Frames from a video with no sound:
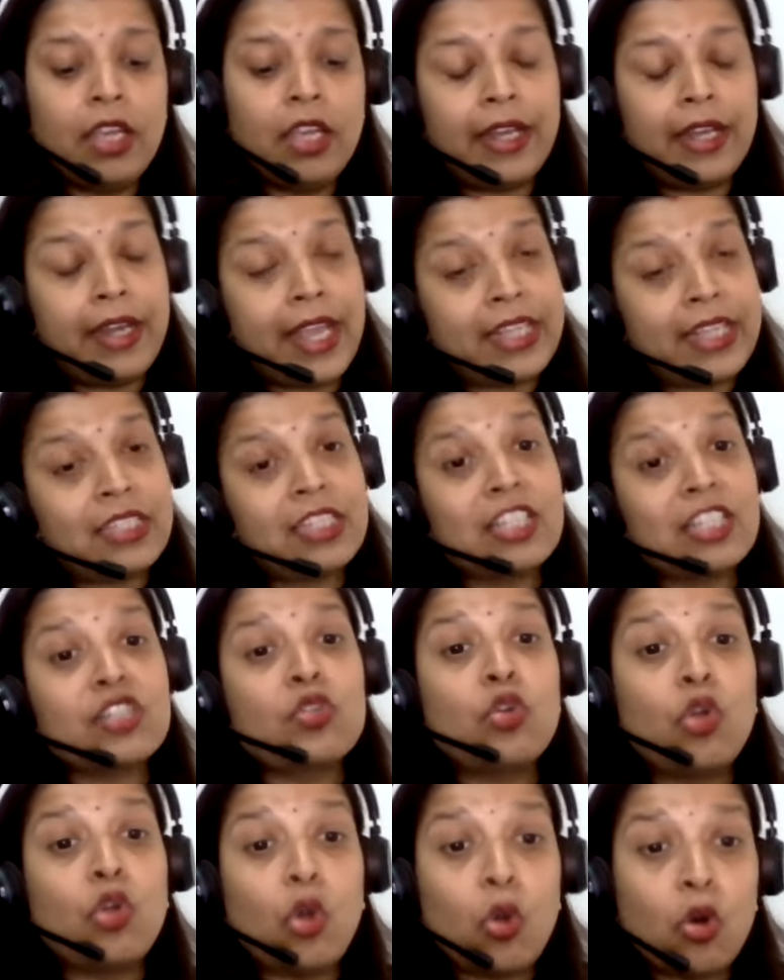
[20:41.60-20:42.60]
Next is
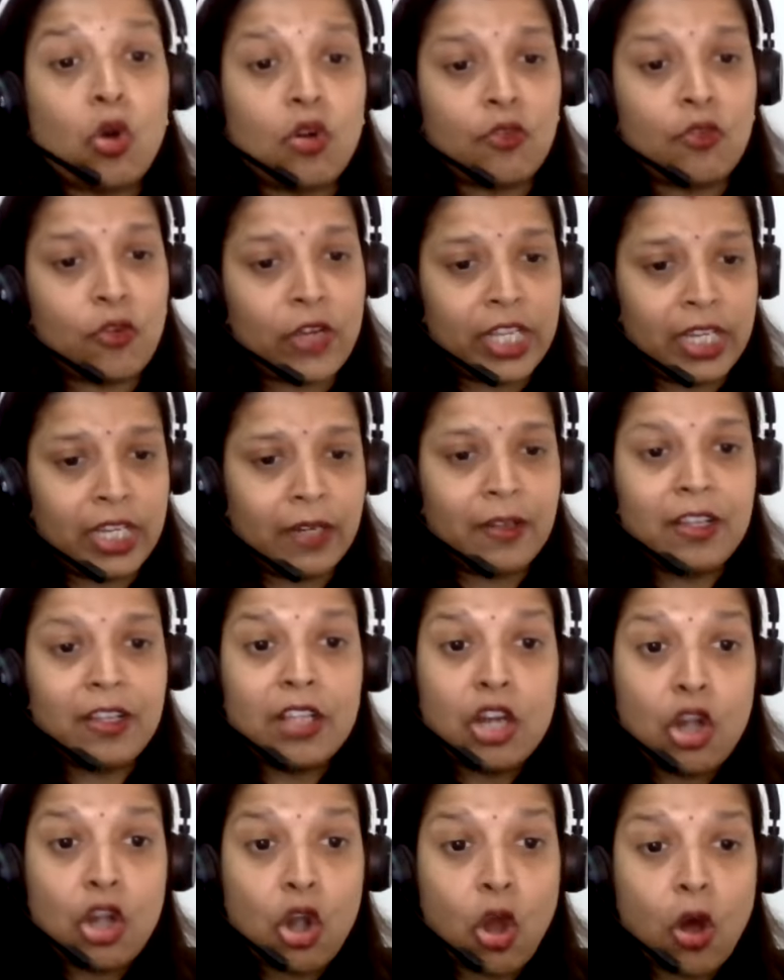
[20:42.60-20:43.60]
clove oil,
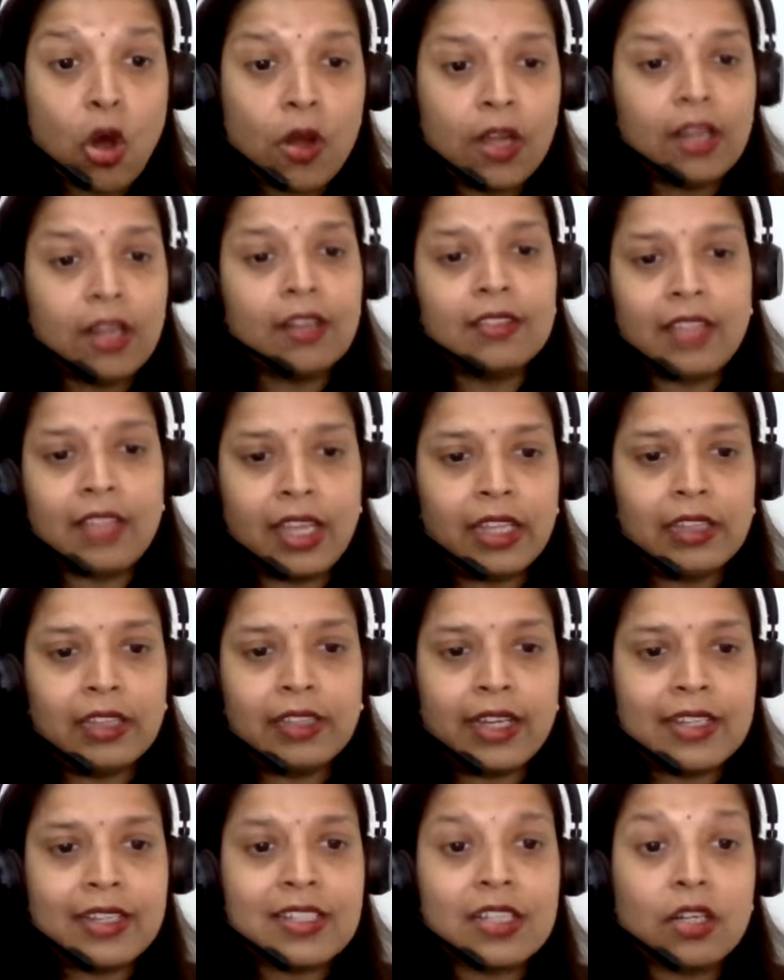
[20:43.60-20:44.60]
long ka tel,
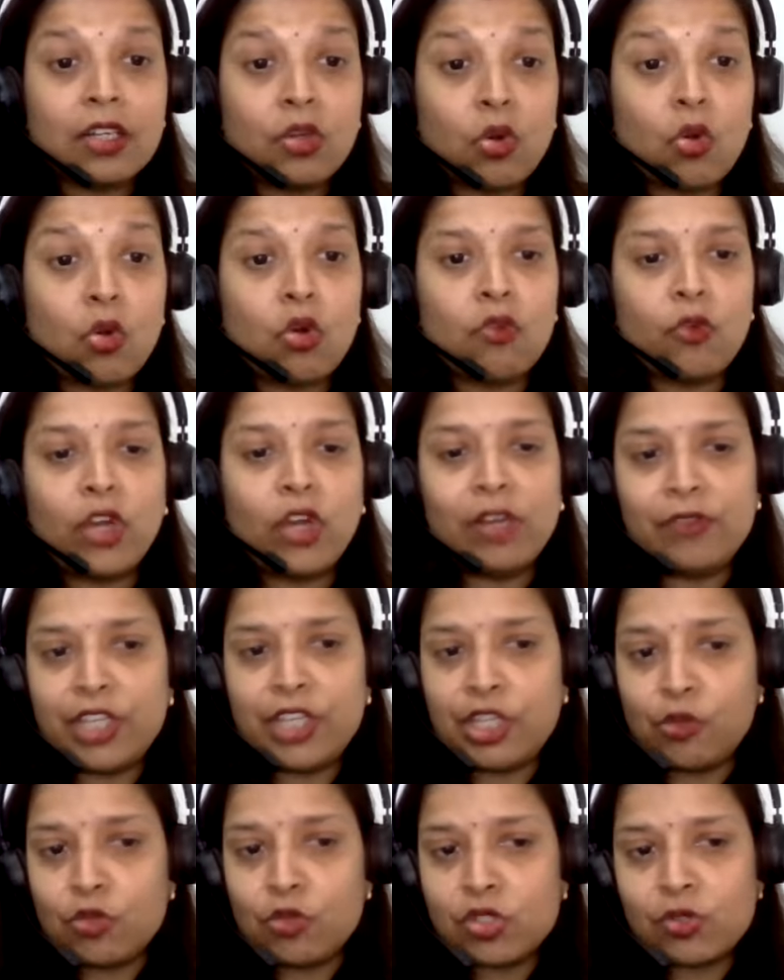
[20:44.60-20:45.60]
that is a clove oil we
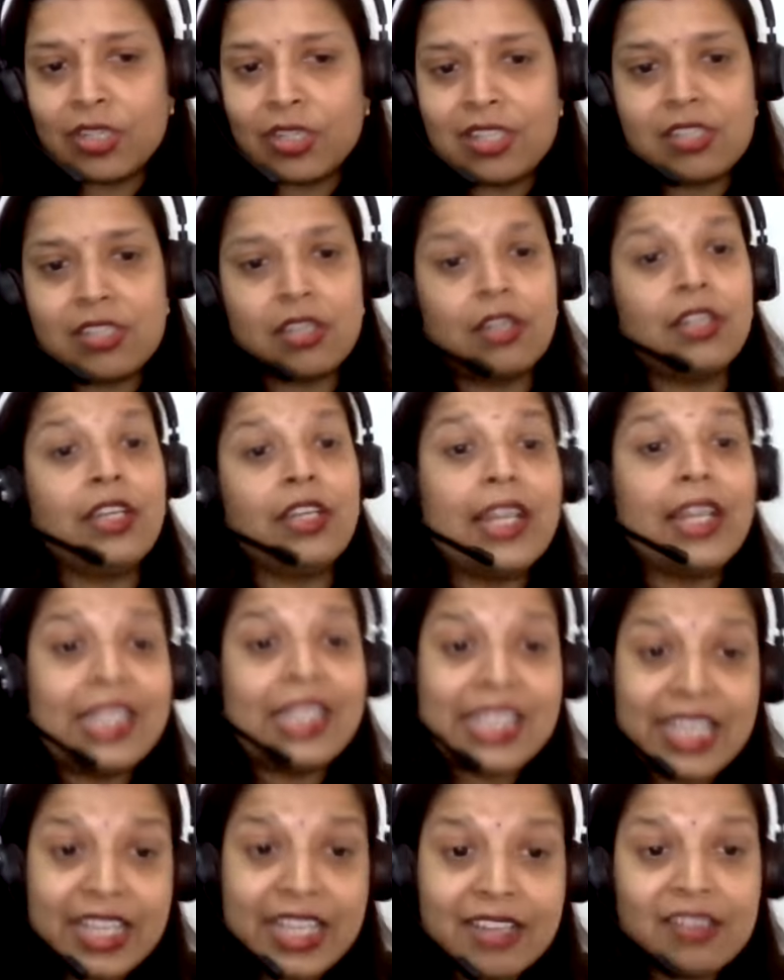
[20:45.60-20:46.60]
used to insert in our
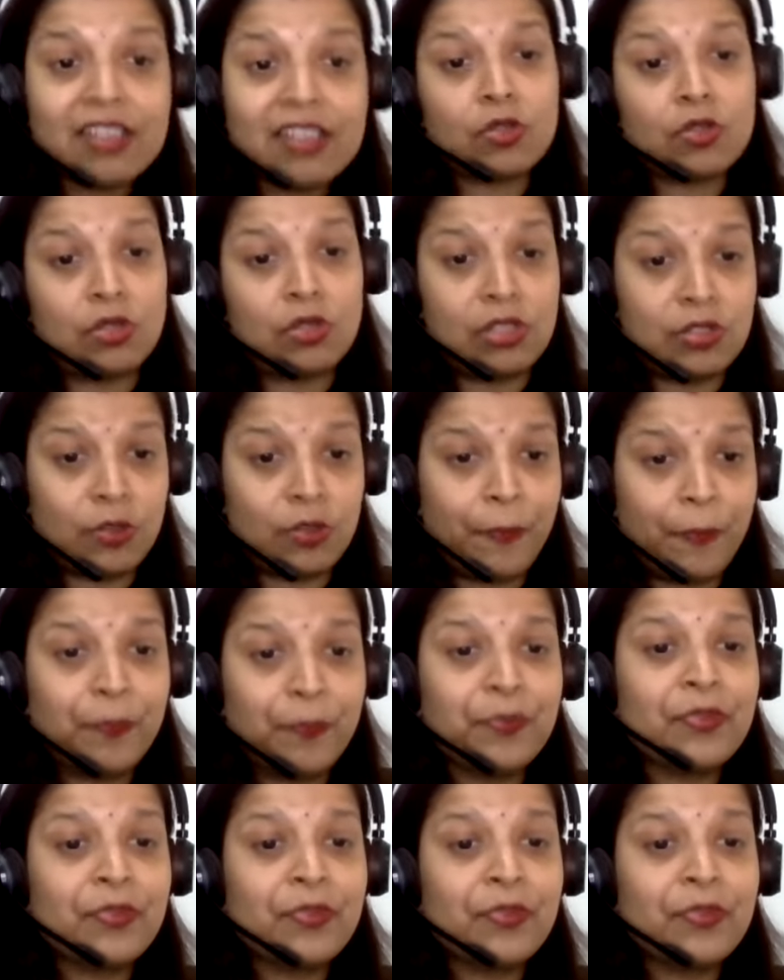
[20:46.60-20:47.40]
ears also.